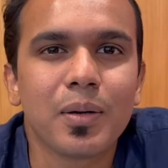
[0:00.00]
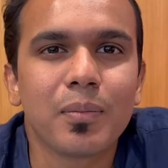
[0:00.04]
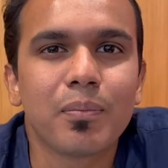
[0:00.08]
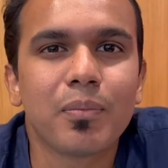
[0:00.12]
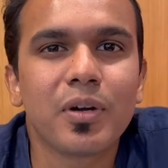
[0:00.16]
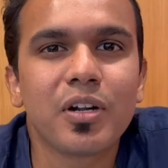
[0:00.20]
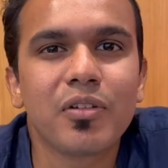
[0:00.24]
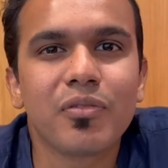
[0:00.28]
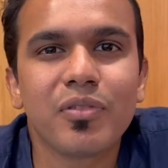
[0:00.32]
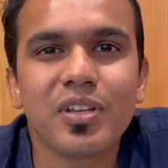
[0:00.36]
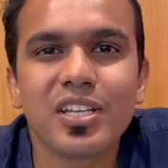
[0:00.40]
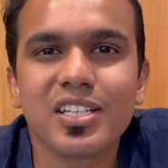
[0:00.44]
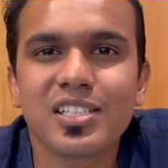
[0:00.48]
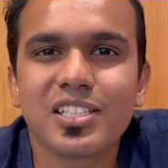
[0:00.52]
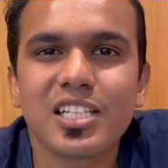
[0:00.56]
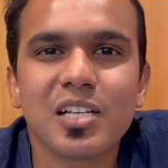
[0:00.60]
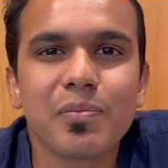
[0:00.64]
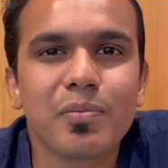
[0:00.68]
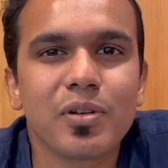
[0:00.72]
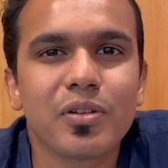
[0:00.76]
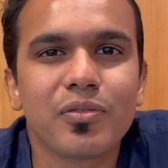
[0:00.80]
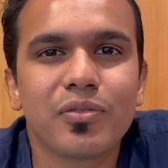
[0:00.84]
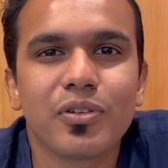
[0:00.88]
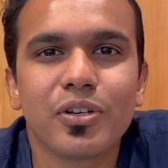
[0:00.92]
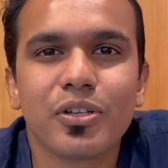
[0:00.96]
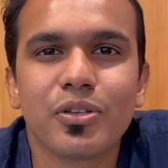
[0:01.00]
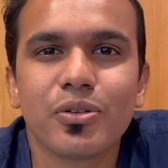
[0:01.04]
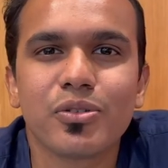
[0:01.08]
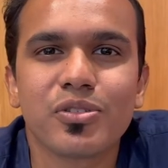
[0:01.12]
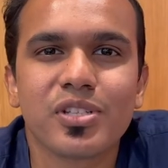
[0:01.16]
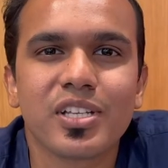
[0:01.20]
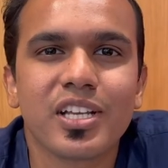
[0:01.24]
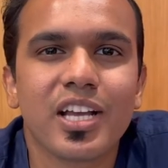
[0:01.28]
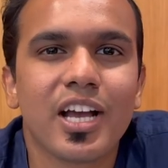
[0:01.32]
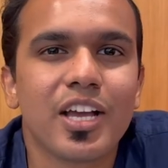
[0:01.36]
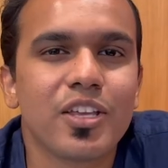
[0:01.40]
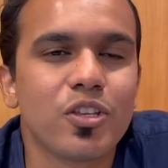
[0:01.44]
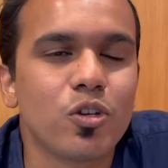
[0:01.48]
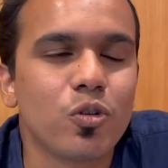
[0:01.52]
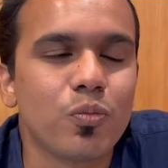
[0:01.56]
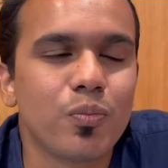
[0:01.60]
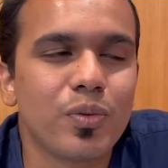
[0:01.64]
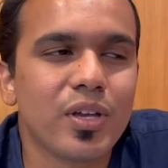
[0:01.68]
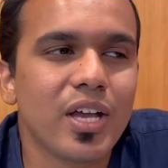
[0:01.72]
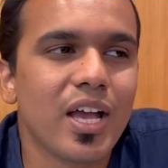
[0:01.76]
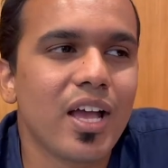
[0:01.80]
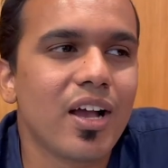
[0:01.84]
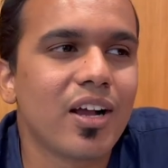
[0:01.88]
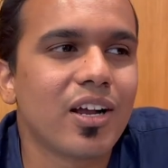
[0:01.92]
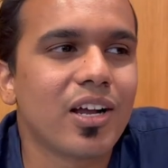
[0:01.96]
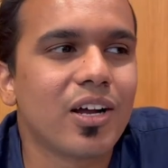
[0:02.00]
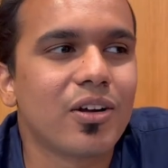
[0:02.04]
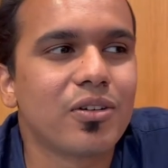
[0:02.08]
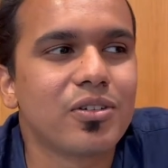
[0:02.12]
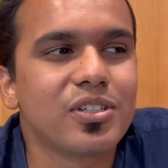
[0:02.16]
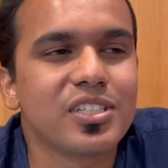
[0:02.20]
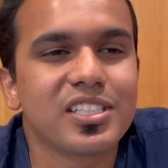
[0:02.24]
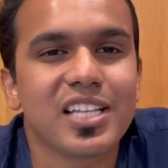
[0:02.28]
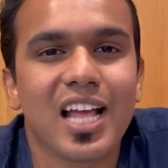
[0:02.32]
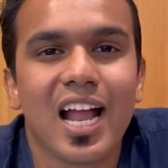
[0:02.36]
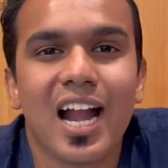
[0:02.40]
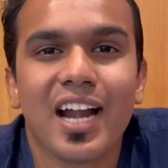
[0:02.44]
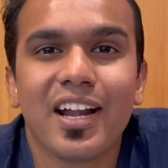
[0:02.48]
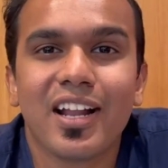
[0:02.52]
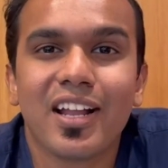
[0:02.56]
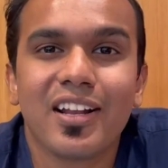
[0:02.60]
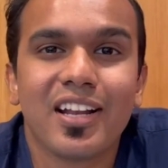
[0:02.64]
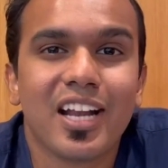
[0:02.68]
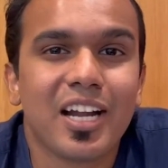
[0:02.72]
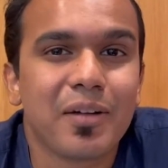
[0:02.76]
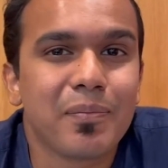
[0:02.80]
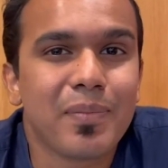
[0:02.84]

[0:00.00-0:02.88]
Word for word: But we still prefer using our U P I accounts and our net